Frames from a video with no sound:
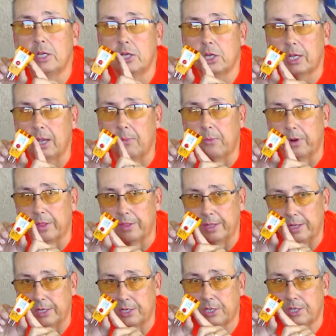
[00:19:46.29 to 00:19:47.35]
Get one of
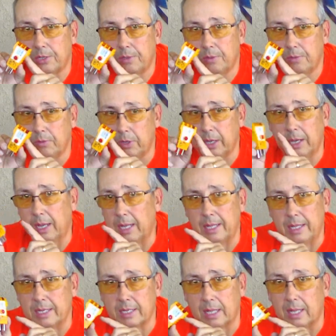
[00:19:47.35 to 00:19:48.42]
these. You can get
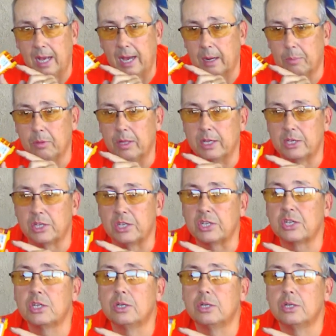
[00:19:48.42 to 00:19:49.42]
these a lot of places.